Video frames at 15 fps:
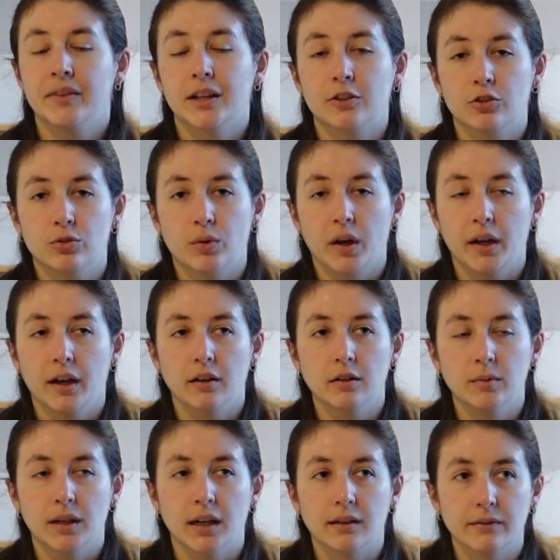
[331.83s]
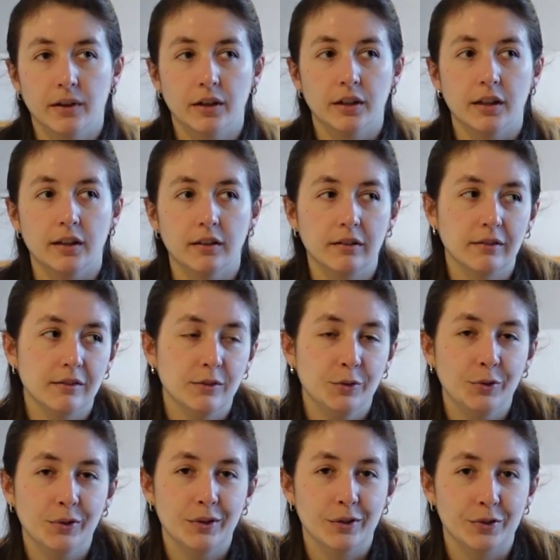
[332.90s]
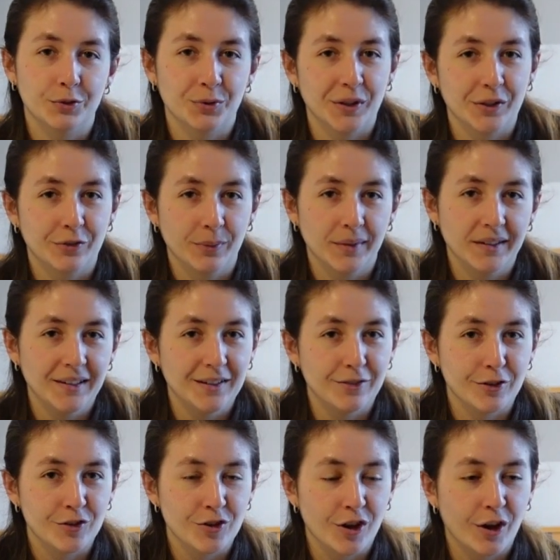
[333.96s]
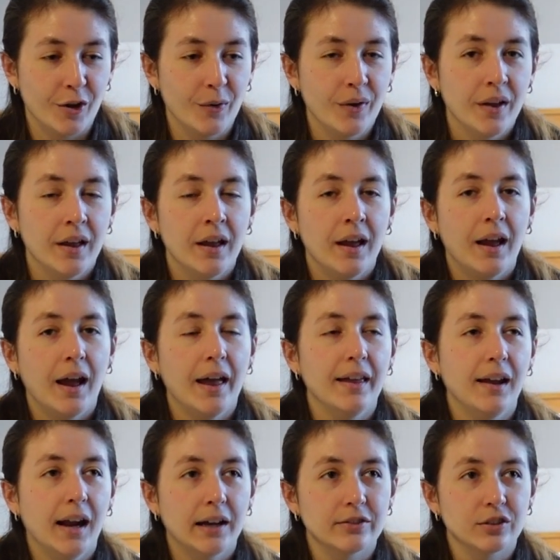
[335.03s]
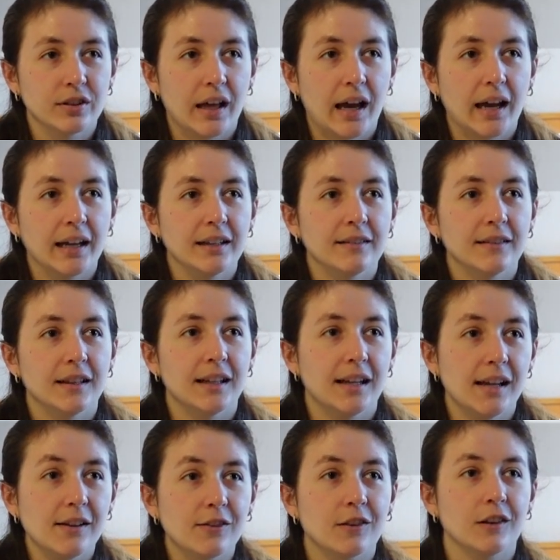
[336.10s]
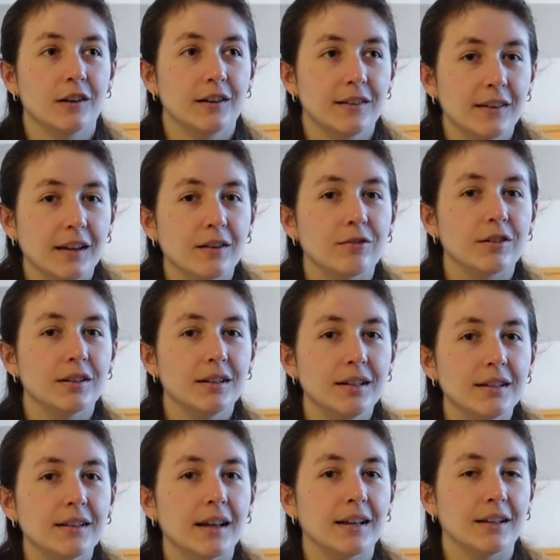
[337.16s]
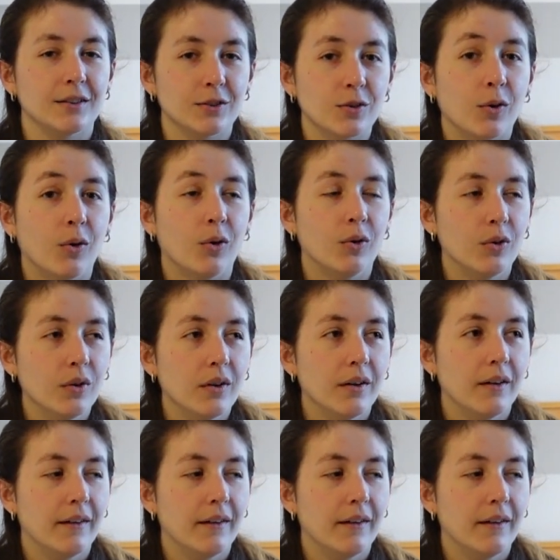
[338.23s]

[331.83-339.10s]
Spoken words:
their story, although we kind of already knew their story from the TV show. And after that, the heat started to like really take its toll.